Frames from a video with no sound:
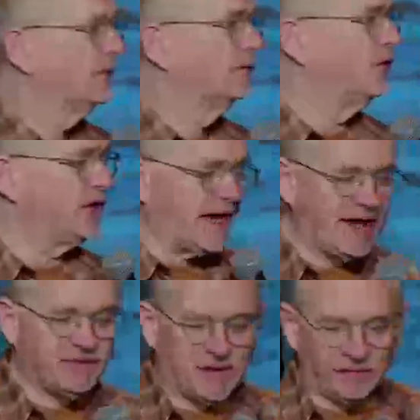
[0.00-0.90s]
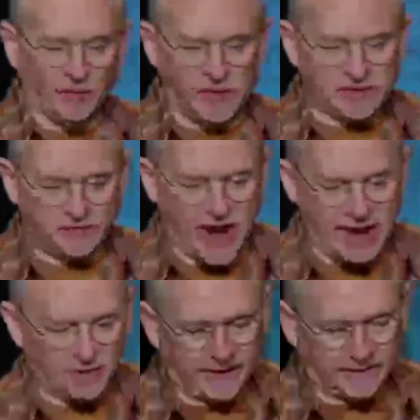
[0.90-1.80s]
for David and for his
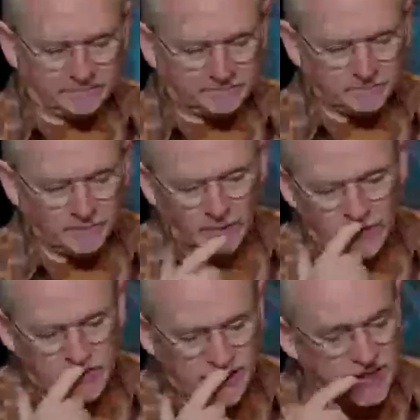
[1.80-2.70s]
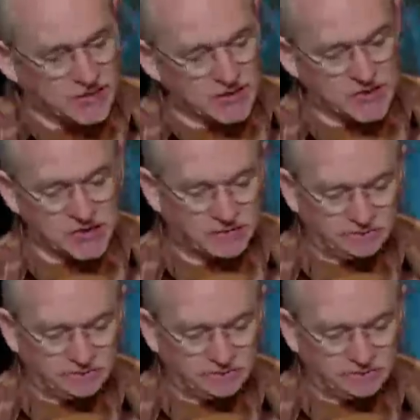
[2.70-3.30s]
family. Jesus,